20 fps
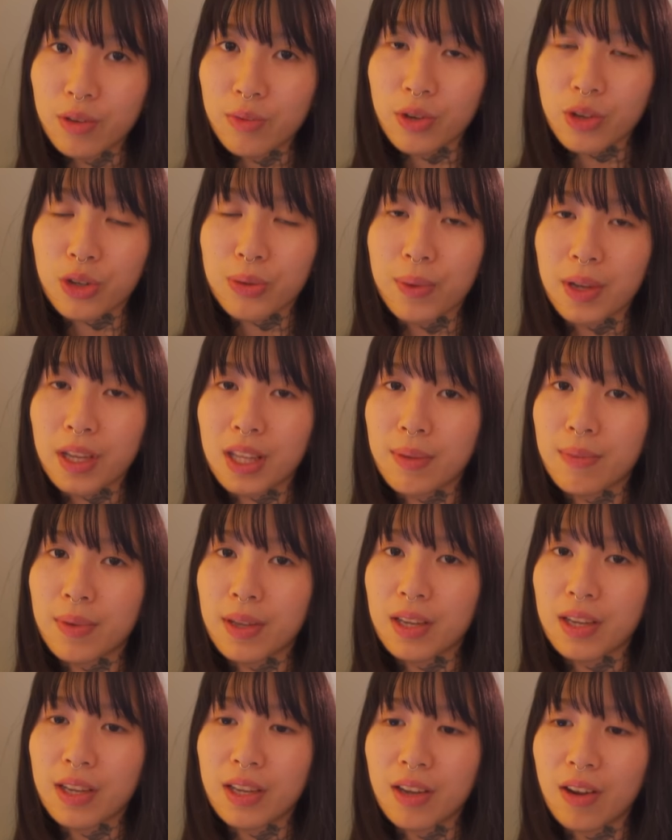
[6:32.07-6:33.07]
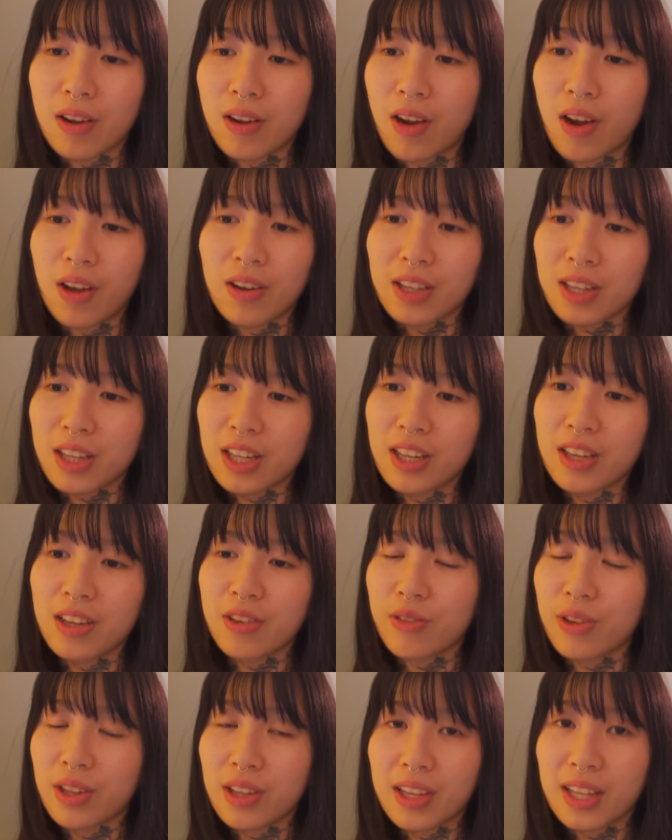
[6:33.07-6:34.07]
which makes me honestly
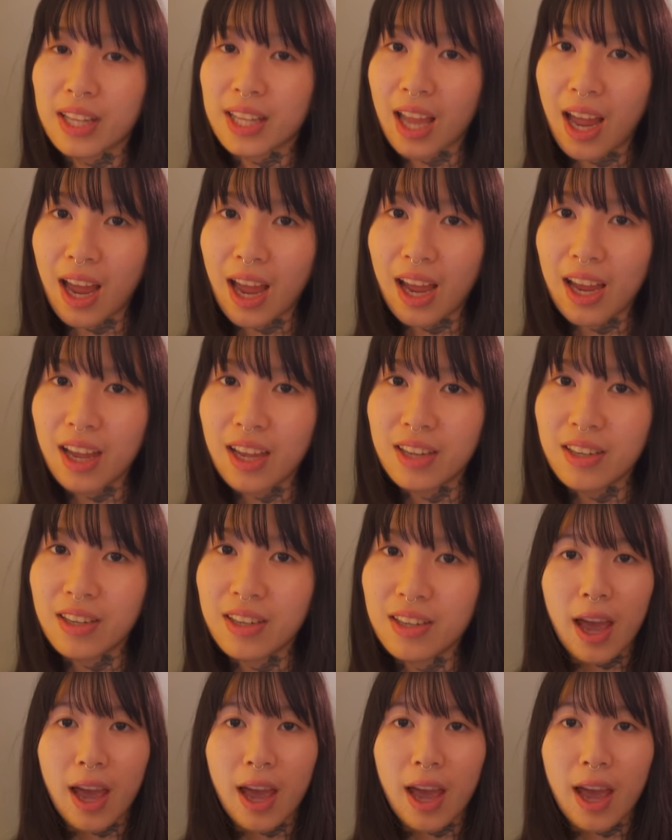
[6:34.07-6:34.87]
really sad.